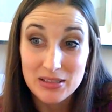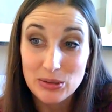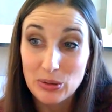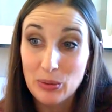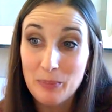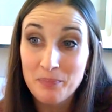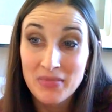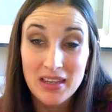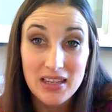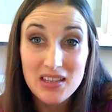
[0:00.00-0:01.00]
So
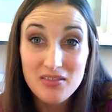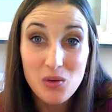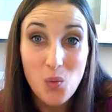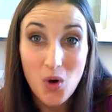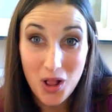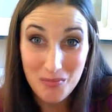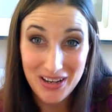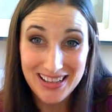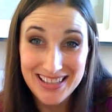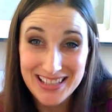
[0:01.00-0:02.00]
even
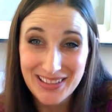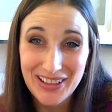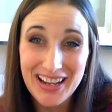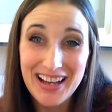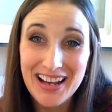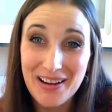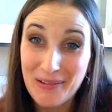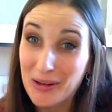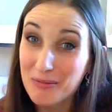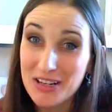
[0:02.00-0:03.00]
Walmart, this is what I got
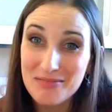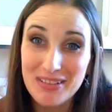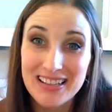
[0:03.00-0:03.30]
at Walmart,